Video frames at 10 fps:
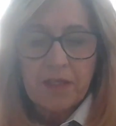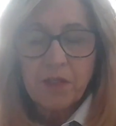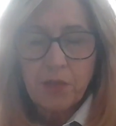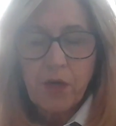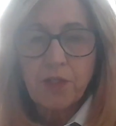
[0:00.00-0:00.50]

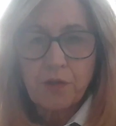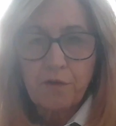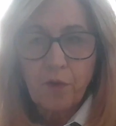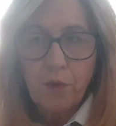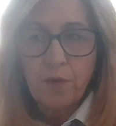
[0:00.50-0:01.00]
basic
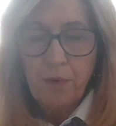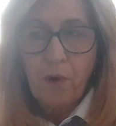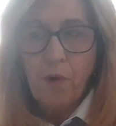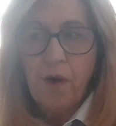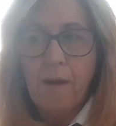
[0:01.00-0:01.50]
structure for the
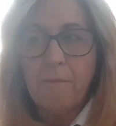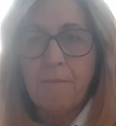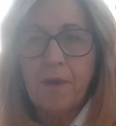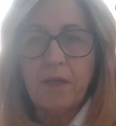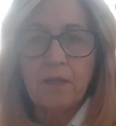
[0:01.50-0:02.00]

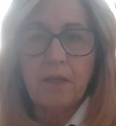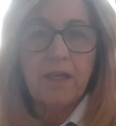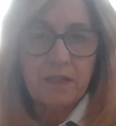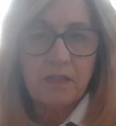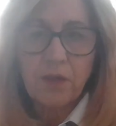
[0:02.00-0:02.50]
program but
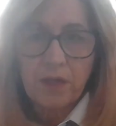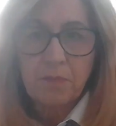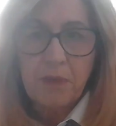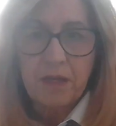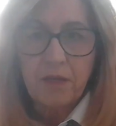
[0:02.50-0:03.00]
it is going to
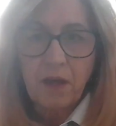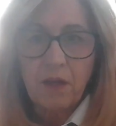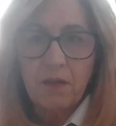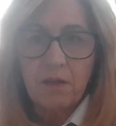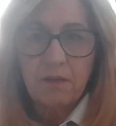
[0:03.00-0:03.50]
depend
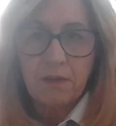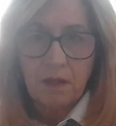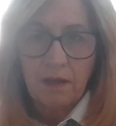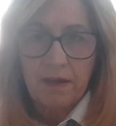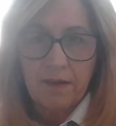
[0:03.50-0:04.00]
on the
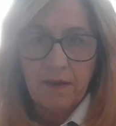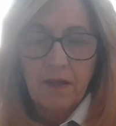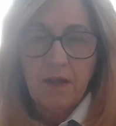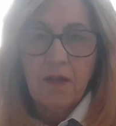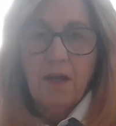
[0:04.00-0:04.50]
client
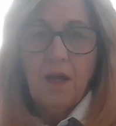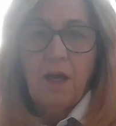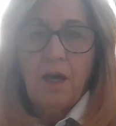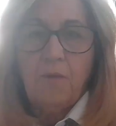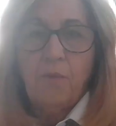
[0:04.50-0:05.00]

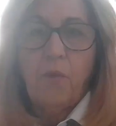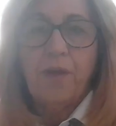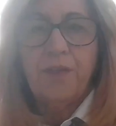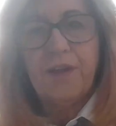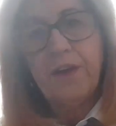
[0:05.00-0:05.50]
um, what